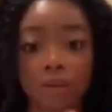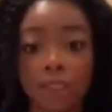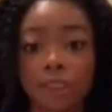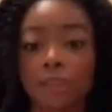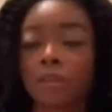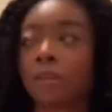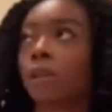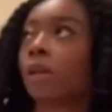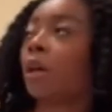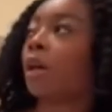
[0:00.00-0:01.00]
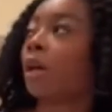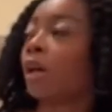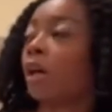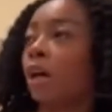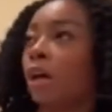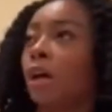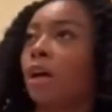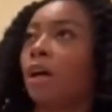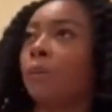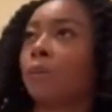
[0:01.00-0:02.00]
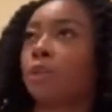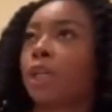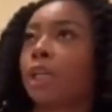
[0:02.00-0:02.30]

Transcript: Favorite SZA song? You know,